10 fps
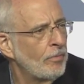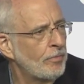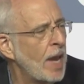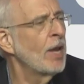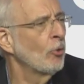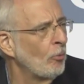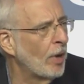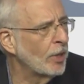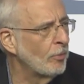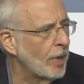pale
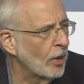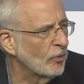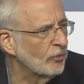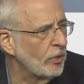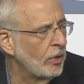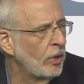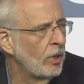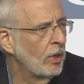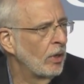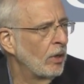by comparison.
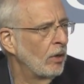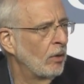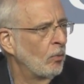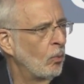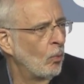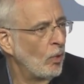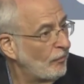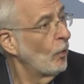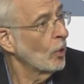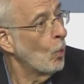We
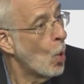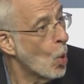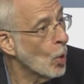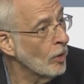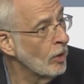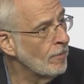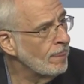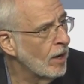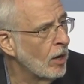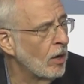fought a war
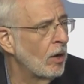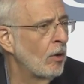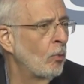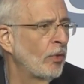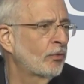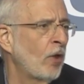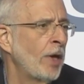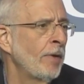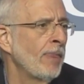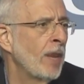with
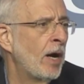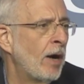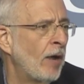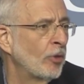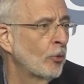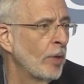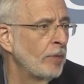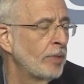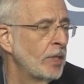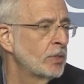China on the
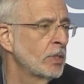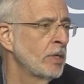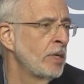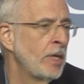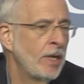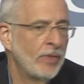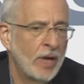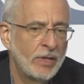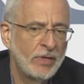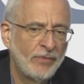Korean Peninsula in the
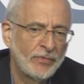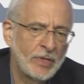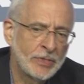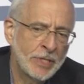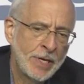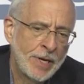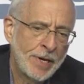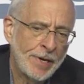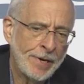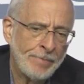1950s.
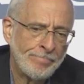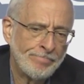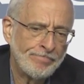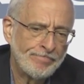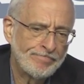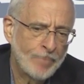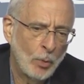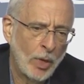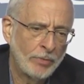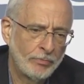
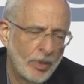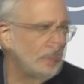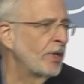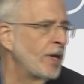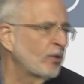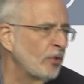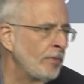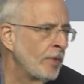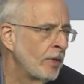When President Nixon